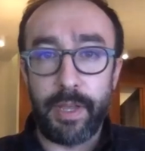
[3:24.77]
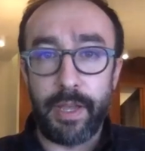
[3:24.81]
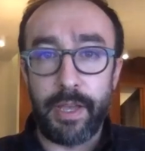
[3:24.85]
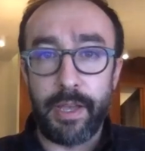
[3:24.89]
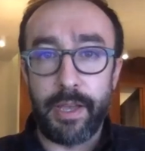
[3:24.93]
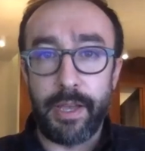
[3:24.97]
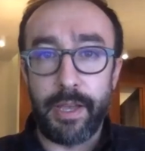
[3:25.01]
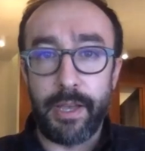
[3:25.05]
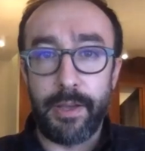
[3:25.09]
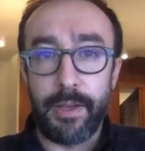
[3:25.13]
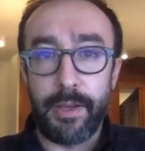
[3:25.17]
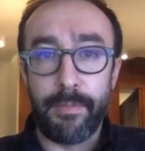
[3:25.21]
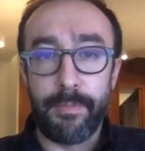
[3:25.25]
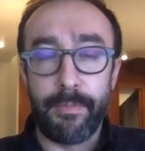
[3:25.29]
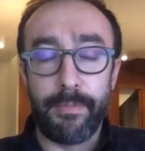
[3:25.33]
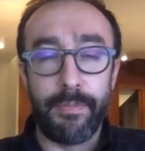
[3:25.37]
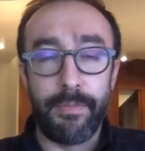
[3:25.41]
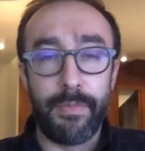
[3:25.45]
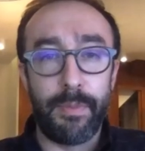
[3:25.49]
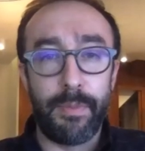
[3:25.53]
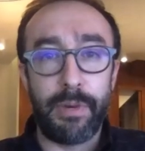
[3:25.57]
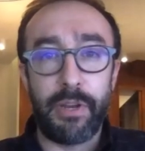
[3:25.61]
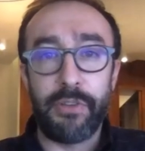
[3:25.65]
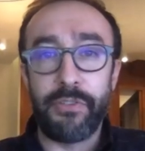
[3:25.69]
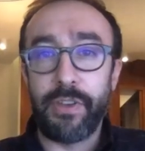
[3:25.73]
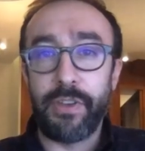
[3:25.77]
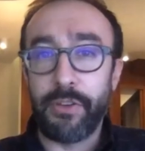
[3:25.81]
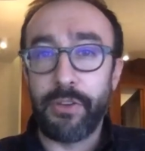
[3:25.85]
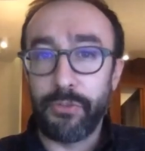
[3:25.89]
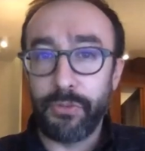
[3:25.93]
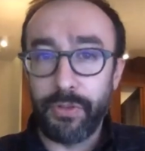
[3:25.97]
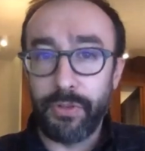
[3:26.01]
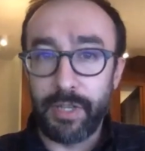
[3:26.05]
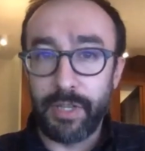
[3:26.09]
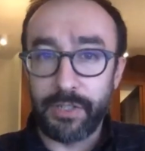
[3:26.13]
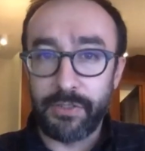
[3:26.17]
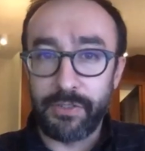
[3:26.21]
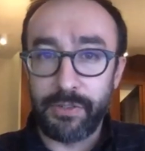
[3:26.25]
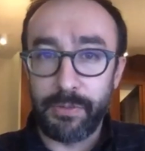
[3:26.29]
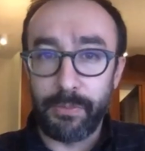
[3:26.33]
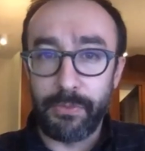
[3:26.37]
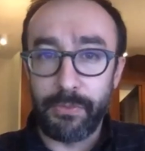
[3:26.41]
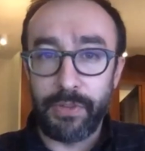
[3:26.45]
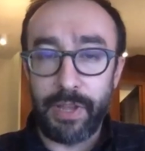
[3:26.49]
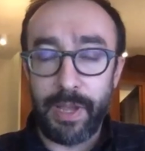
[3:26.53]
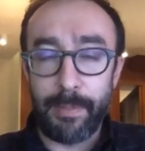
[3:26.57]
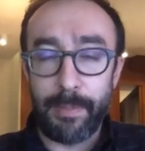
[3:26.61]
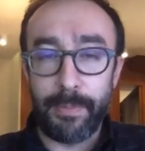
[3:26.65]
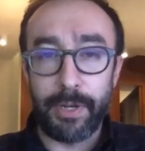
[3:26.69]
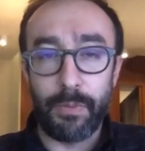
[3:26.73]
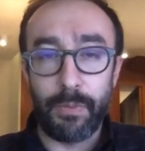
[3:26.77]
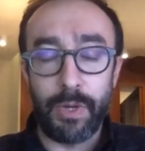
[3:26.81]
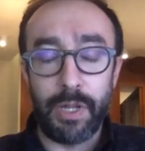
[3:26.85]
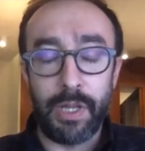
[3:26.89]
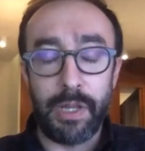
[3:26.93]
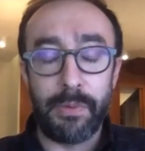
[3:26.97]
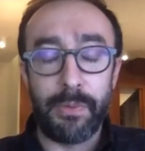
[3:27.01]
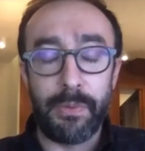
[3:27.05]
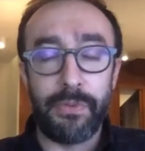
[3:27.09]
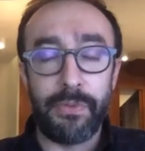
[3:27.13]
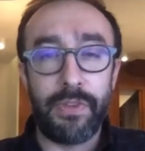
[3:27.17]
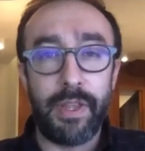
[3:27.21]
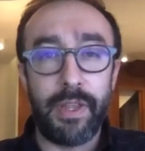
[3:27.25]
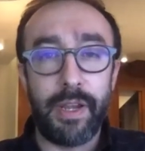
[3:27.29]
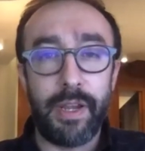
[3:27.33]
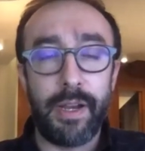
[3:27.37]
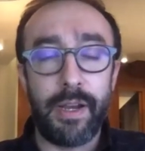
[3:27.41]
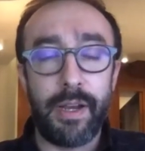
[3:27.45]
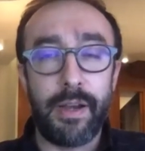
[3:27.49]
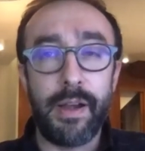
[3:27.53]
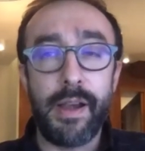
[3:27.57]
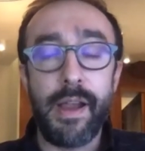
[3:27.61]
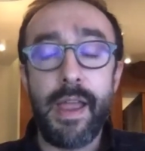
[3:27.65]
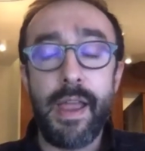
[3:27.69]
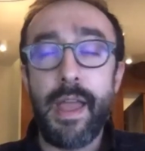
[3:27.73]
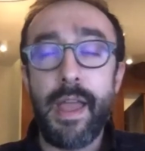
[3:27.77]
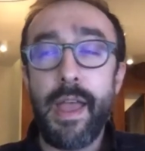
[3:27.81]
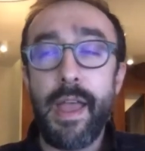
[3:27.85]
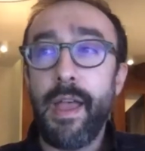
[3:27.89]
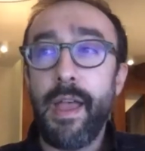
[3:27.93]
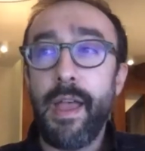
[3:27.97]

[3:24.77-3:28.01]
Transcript: Um, presidential election was happening while I was there.